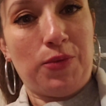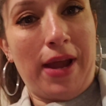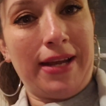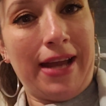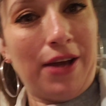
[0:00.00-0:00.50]

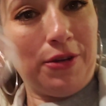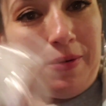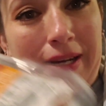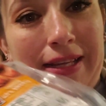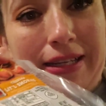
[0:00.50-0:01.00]
ran out
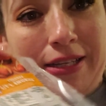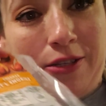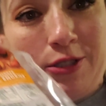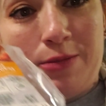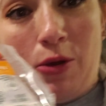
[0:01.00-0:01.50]
already, the little
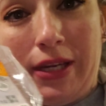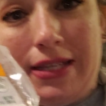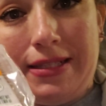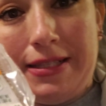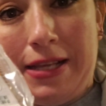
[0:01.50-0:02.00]
smokies.